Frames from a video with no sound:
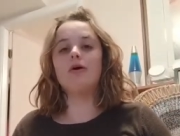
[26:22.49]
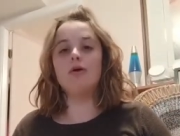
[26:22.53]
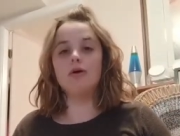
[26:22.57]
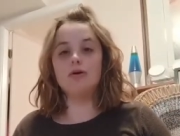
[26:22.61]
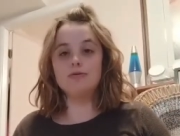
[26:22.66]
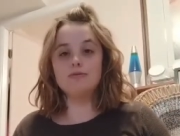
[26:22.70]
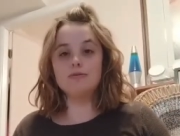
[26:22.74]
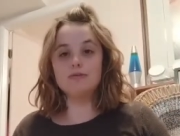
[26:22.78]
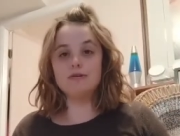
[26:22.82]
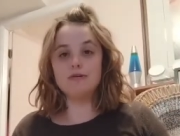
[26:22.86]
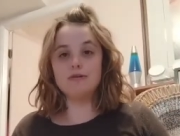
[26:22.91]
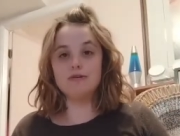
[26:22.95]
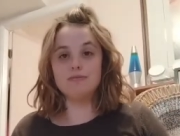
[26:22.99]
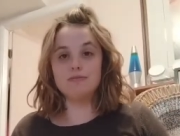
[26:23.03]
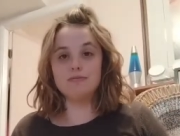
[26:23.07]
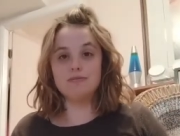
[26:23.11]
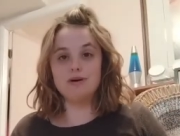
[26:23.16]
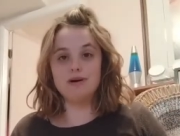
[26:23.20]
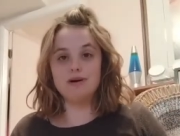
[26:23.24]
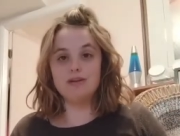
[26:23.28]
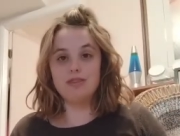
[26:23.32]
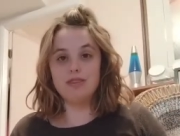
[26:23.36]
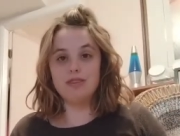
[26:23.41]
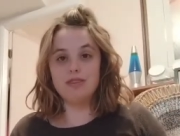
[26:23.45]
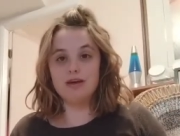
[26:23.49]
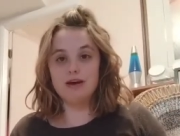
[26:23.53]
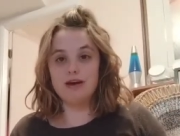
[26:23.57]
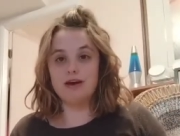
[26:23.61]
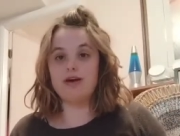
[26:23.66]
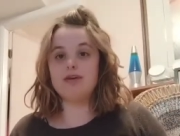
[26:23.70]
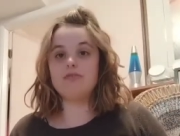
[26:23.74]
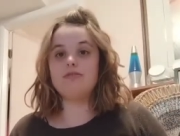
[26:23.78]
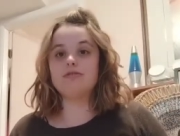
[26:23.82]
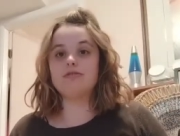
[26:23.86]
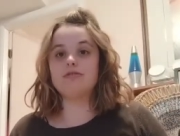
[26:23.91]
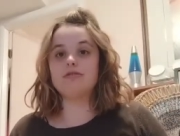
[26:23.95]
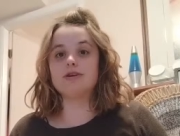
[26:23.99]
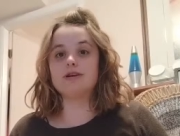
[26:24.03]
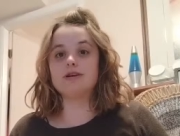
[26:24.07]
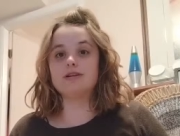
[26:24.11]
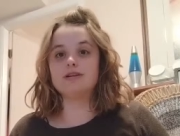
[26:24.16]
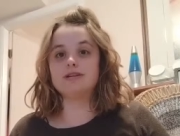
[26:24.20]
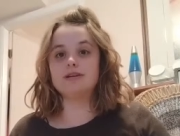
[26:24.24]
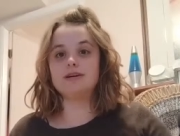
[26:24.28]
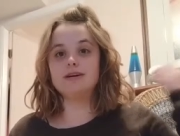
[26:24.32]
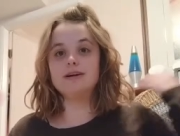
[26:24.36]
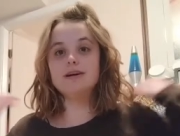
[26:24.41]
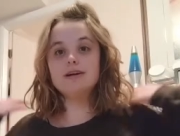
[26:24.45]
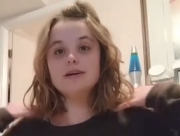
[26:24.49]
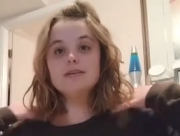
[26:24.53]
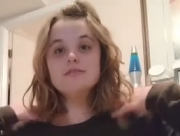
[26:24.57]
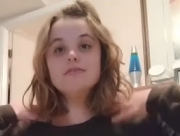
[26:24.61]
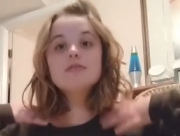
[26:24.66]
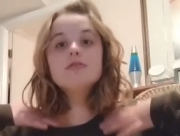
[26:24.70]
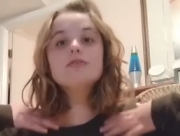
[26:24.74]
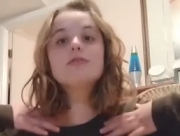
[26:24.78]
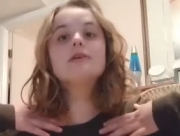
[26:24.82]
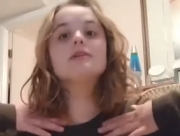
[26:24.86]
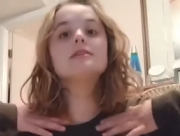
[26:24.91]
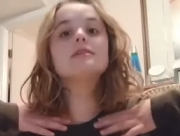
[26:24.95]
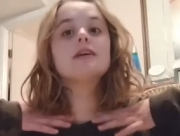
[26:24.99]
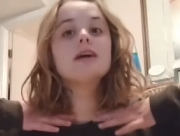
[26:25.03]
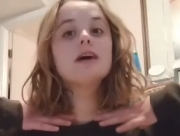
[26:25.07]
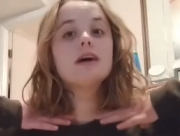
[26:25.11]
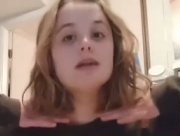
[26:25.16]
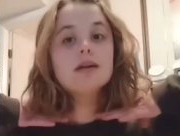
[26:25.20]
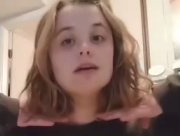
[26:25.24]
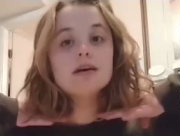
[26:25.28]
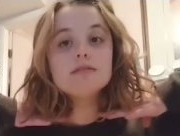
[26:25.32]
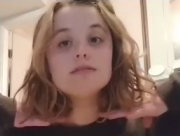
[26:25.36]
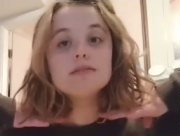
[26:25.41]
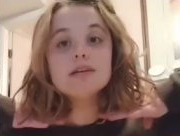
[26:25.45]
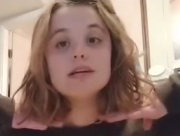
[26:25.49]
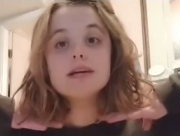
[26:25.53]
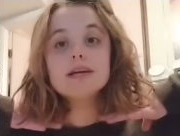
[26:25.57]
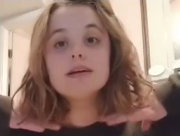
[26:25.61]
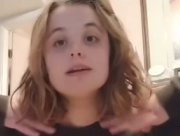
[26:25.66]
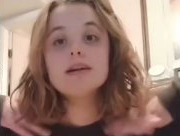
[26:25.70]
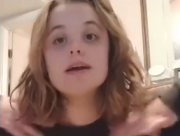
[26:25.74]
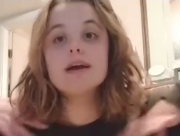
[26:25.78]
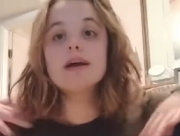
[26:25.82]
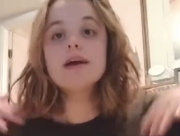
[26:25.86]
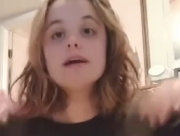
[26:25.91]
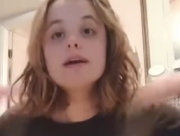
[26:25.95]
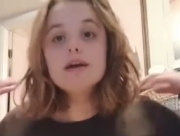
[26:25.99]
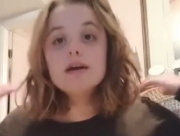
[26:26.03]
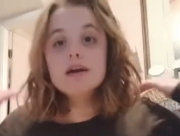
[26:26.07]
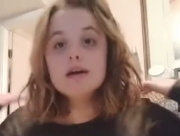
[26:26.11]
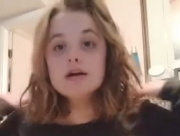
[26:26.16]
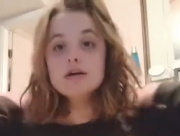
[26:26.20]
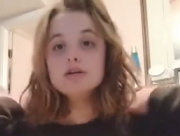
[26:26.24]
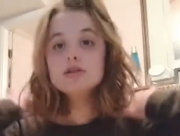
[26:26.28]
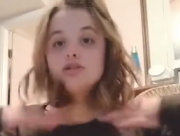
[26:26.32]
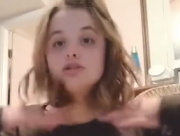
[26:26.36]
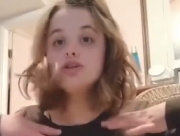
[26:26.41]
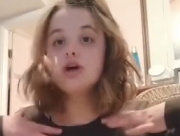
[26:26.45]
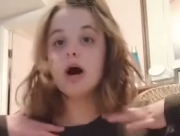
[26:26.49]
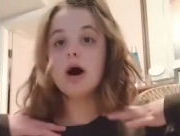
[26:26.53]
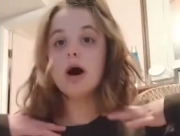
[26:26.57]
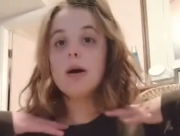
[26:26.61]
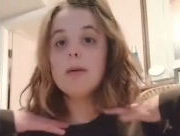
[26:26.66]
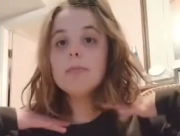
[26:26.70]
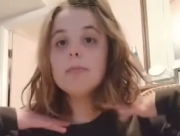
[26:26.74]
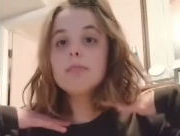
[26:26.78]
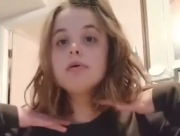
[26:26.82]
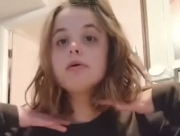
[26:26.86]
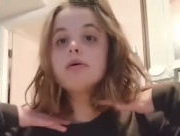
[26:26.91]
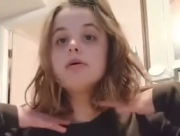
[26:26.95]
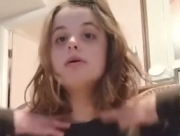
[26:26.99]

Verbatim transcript: over a month after I dyed. If you can tell, I've taken a chop.